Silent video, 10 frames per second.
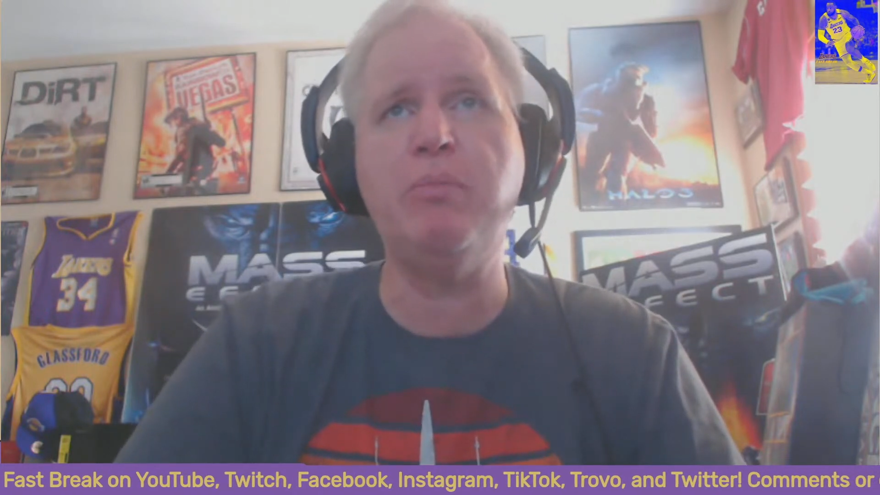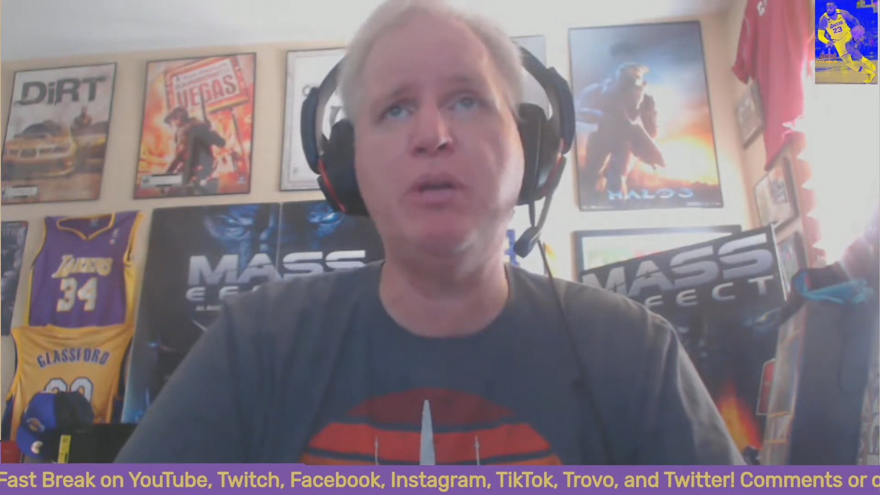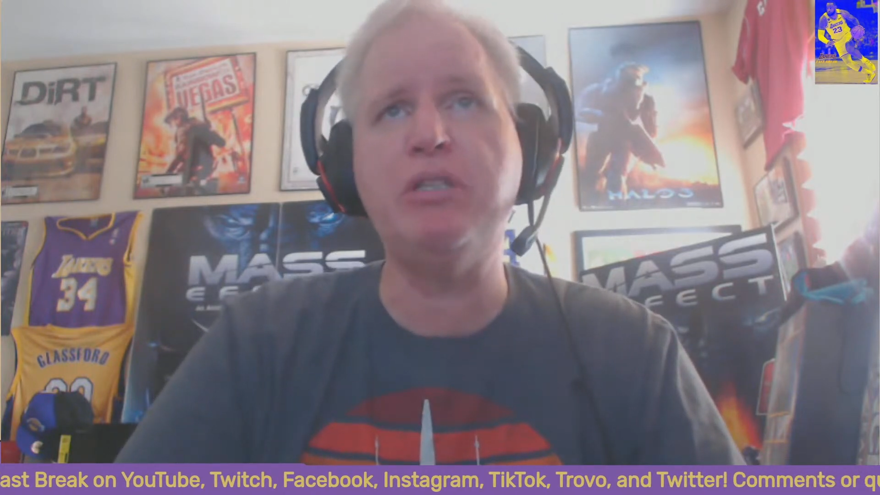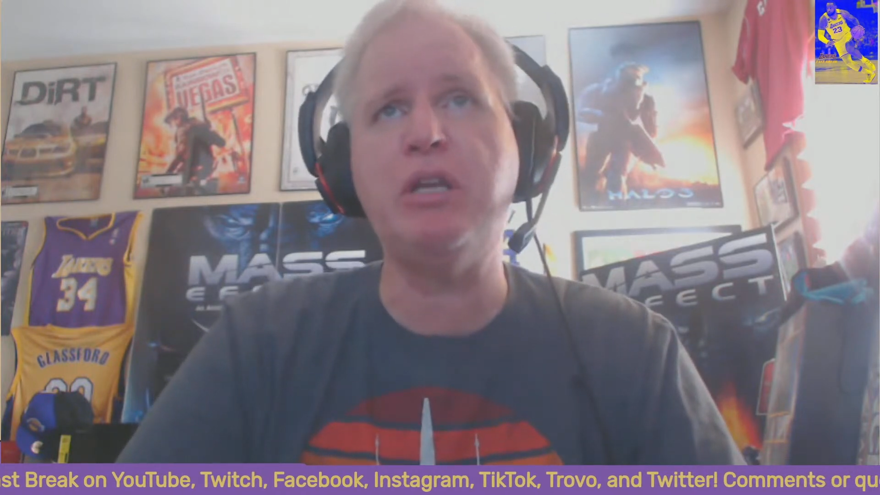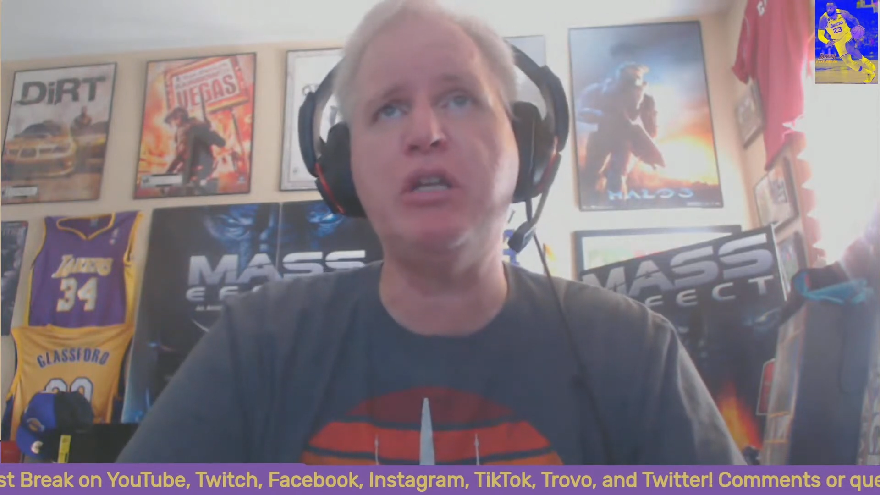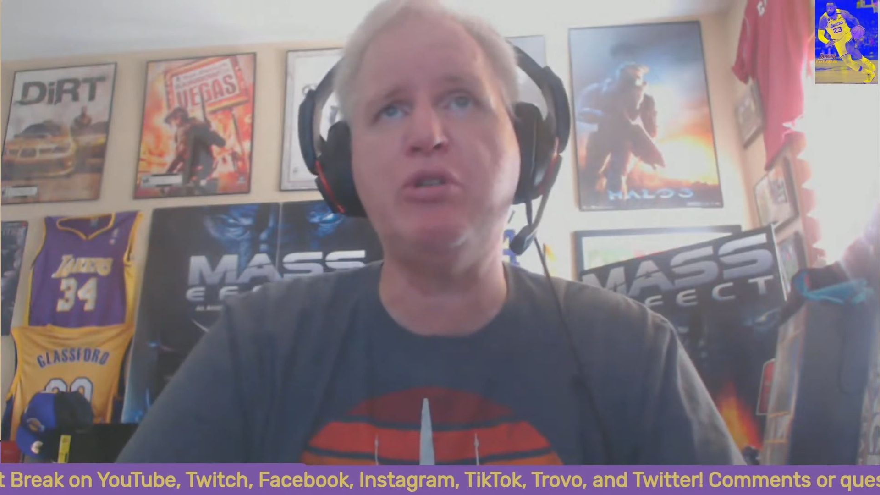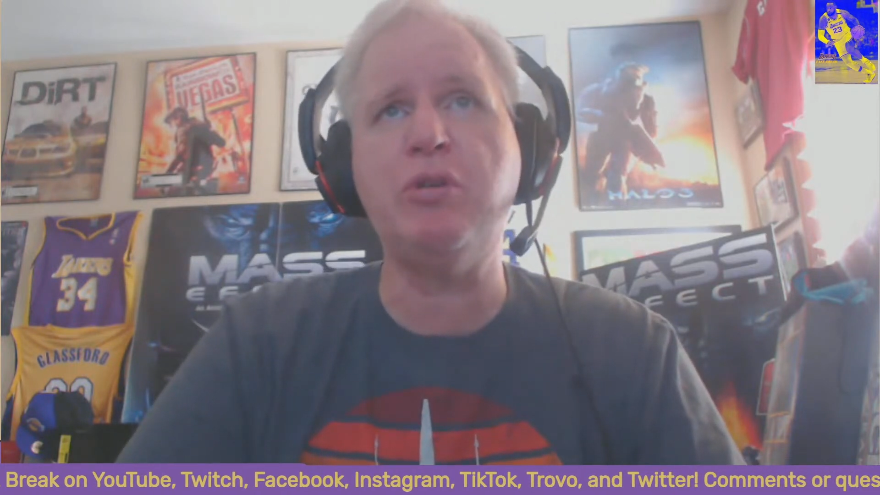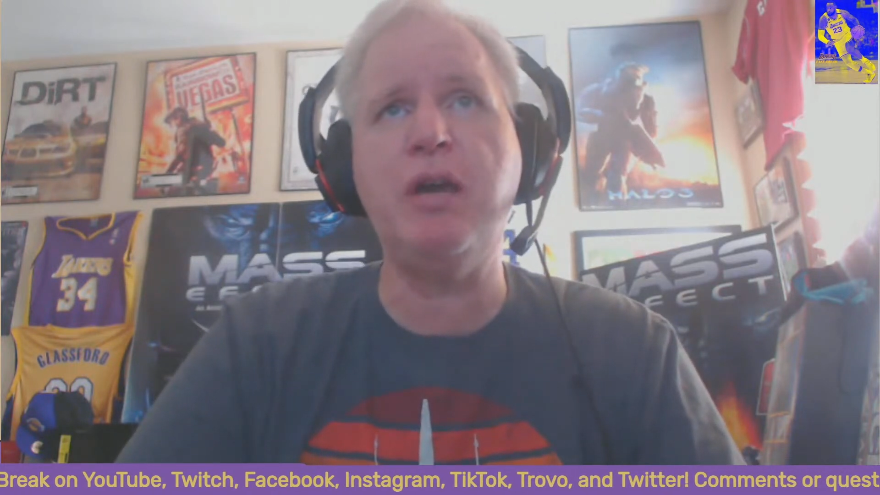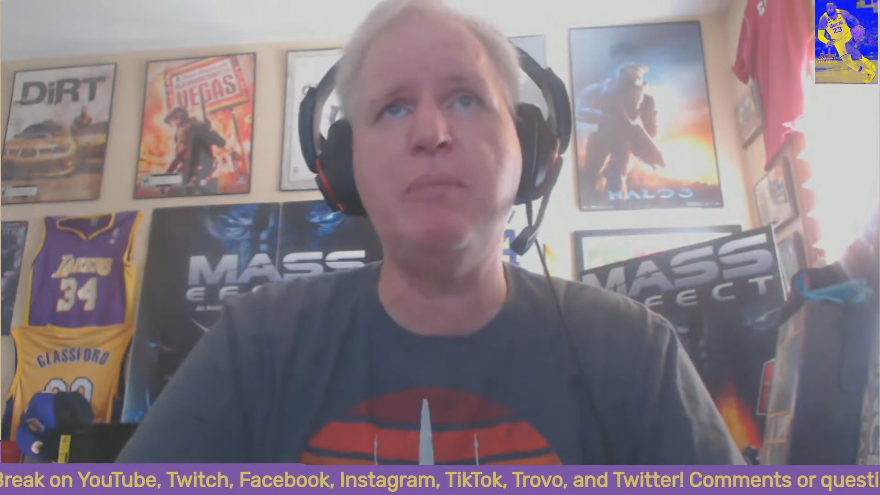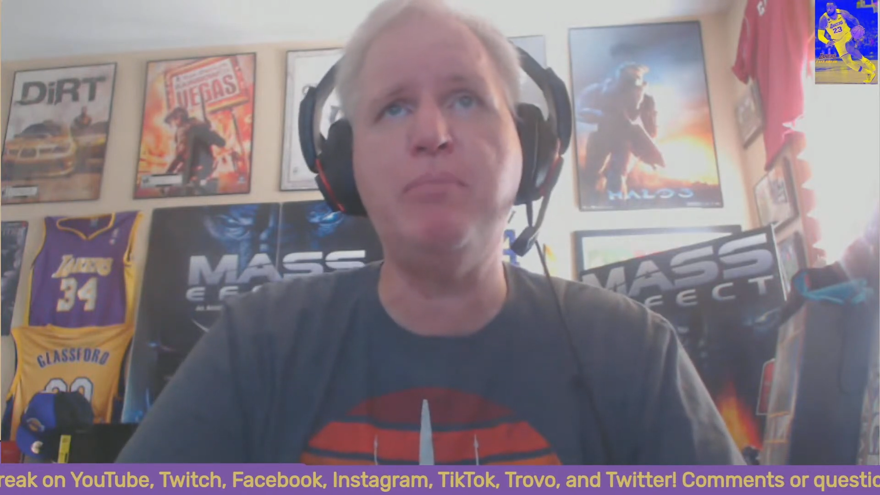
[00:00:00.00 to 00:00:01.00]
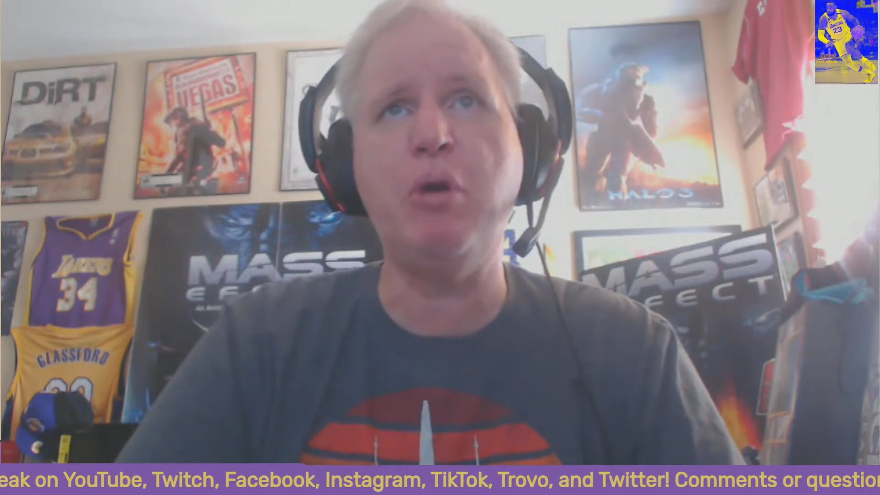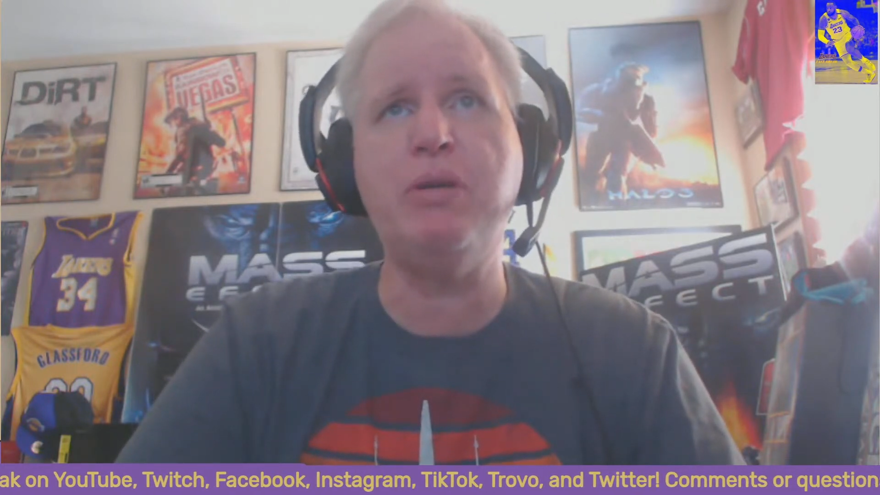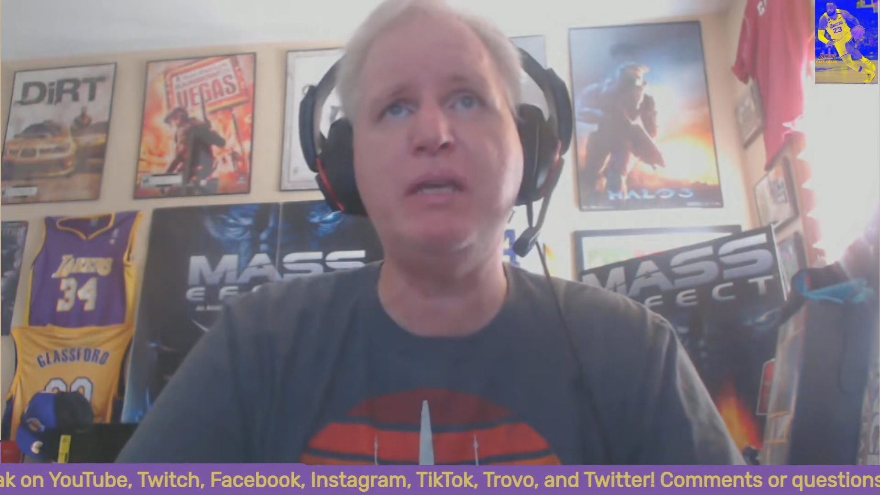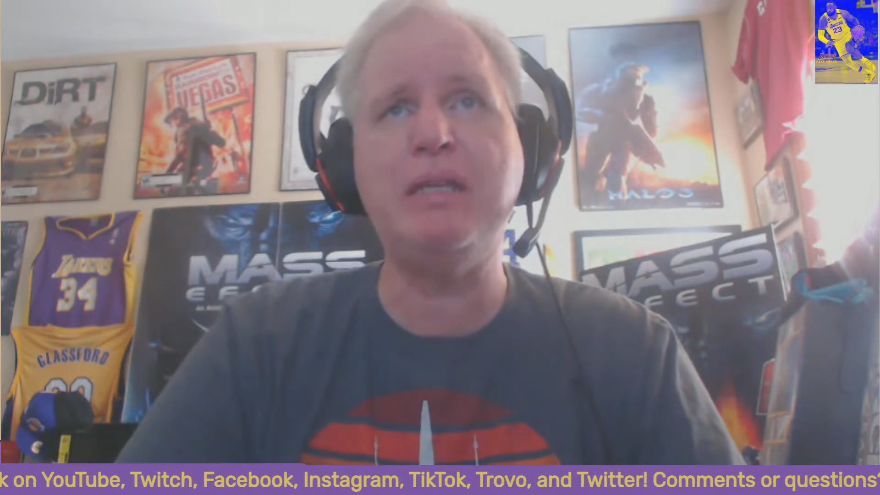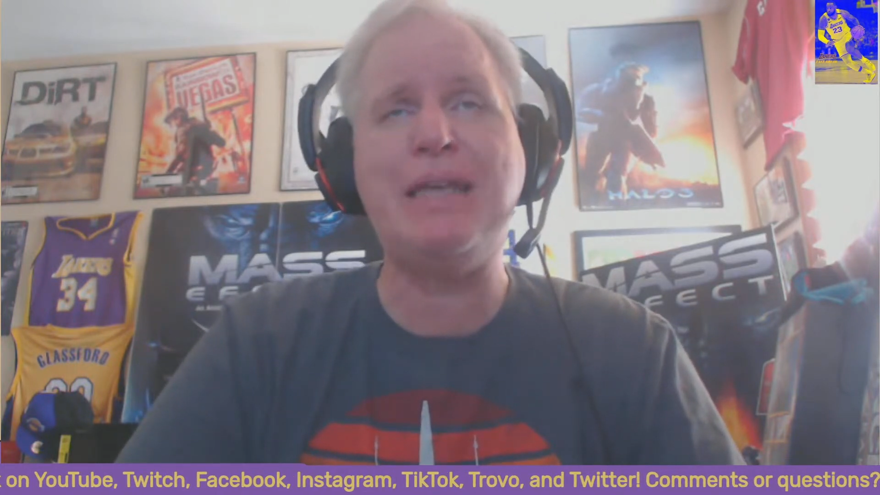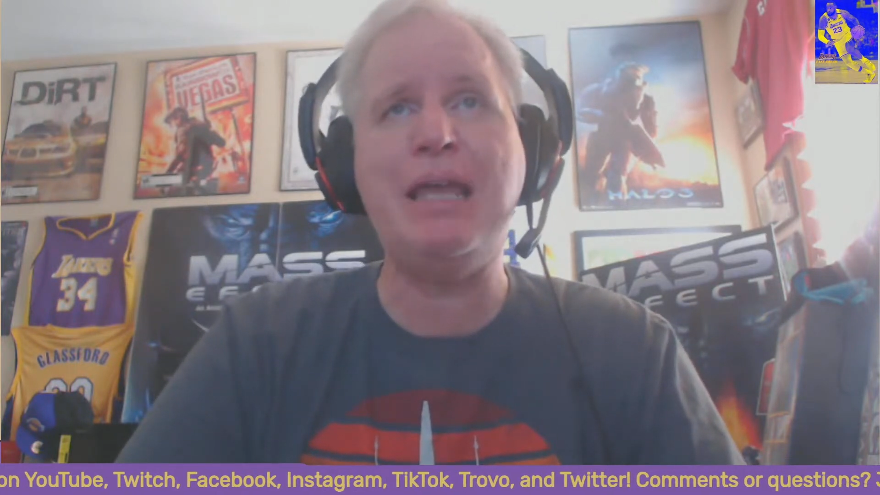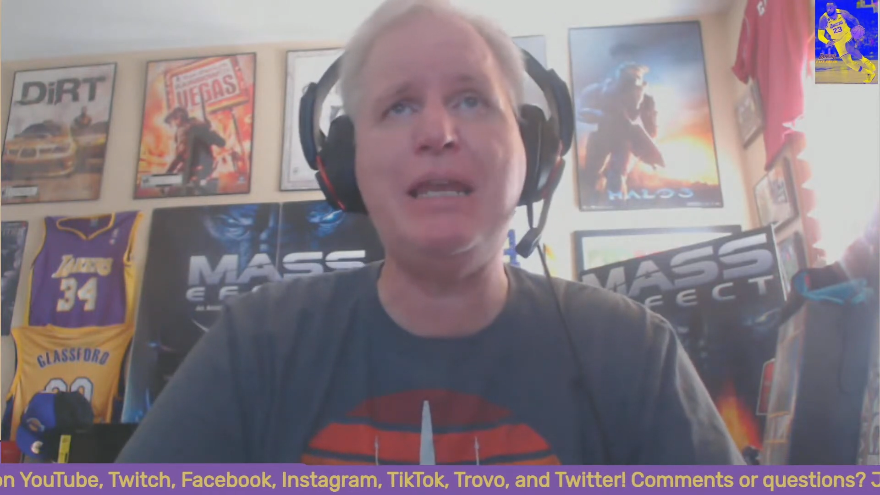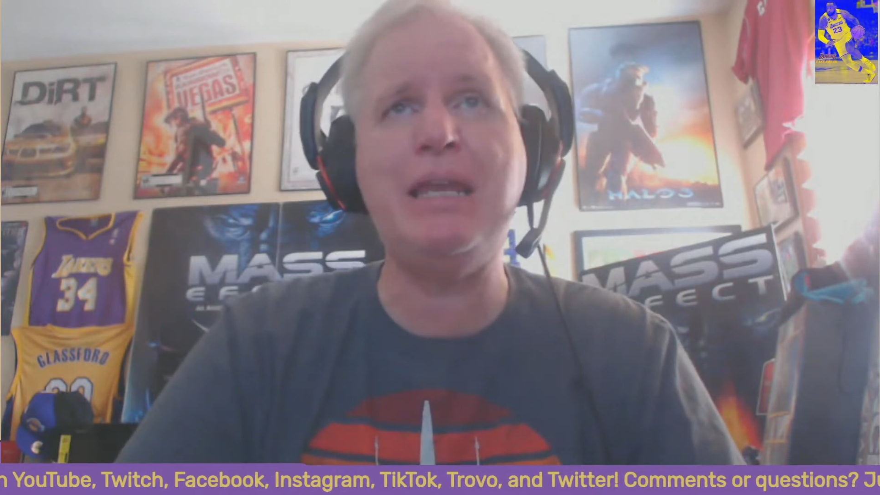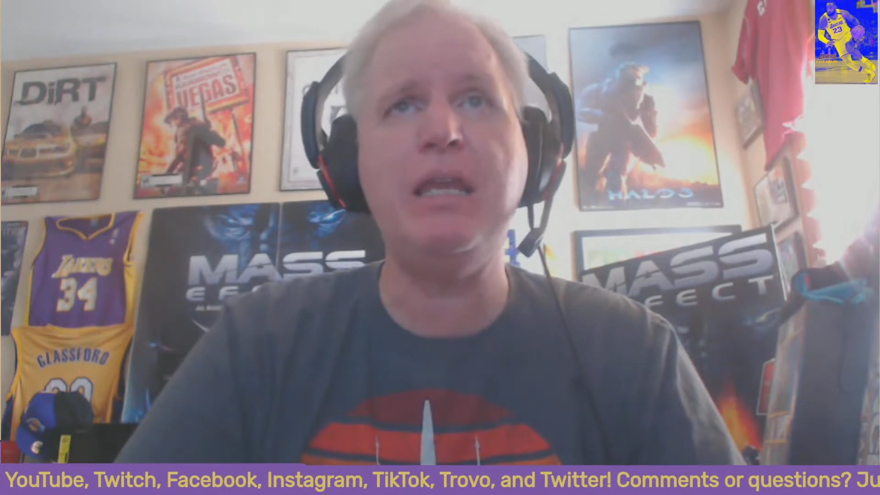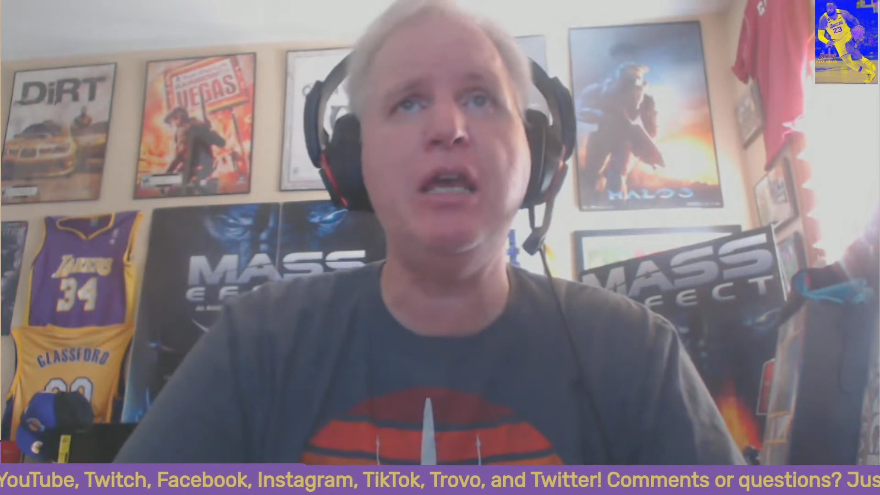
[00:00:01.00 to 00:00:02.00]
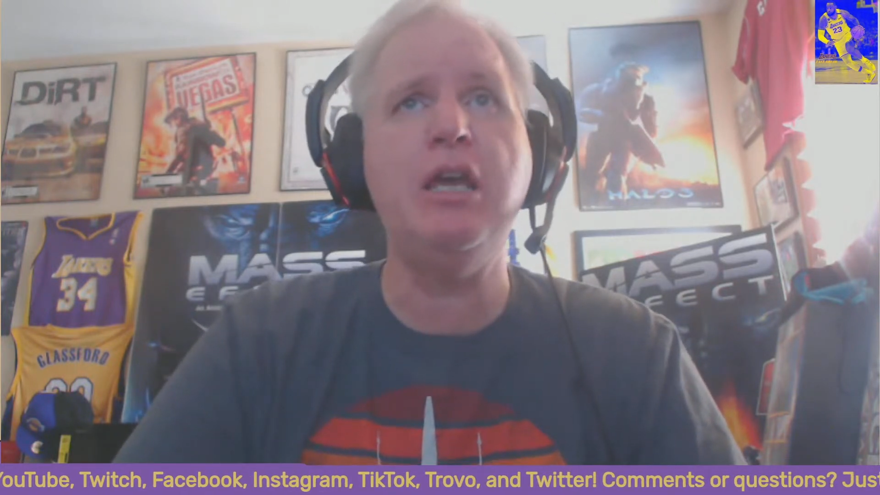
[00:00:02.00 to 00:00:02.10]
but he's going to try and poke his head in